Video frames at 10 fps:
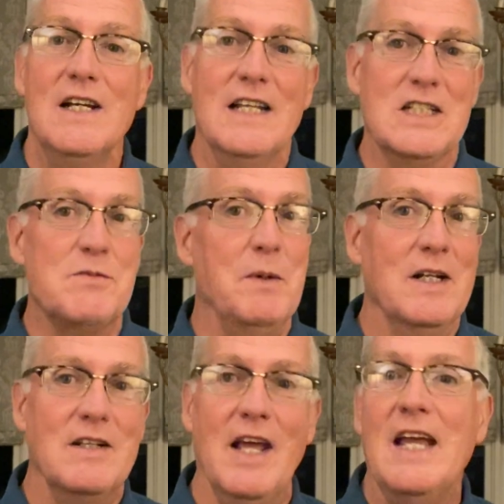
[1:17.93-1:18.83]
They
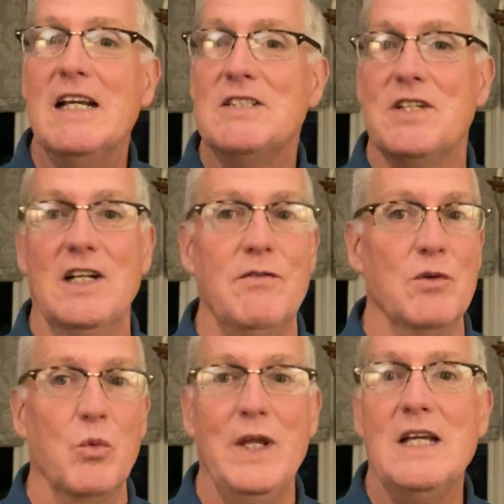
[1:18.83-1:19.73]
spent days and
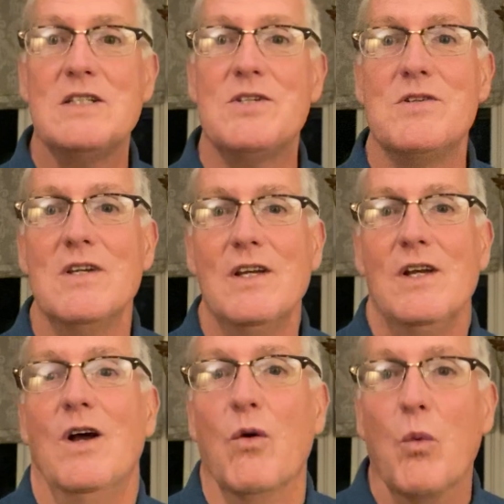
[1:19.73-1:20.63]
even weeks
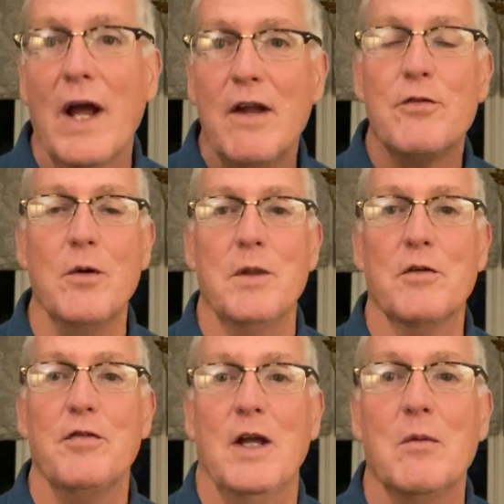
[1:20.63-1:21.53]
away from their
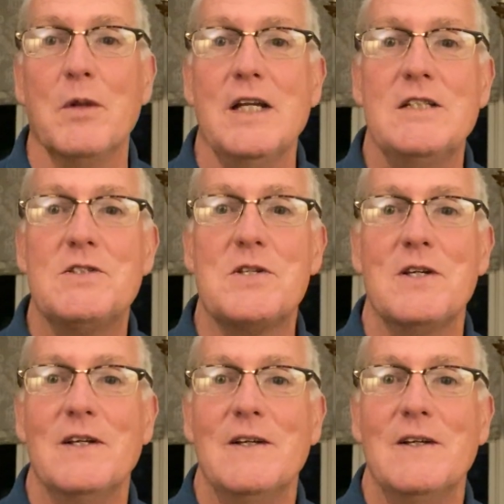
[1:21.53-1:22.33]
families.